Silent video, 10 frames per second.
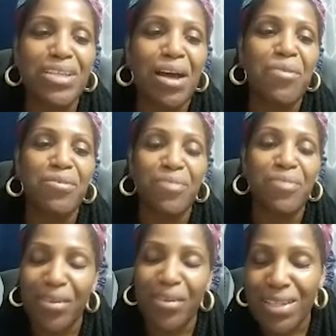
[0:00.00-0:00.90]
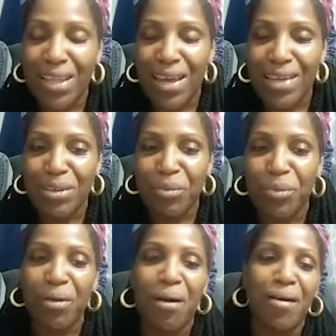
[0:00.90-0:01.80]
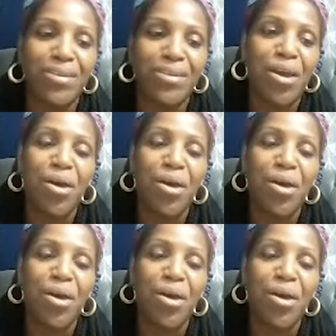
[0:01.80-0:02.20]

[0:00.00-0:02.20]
of the various lands that we are on.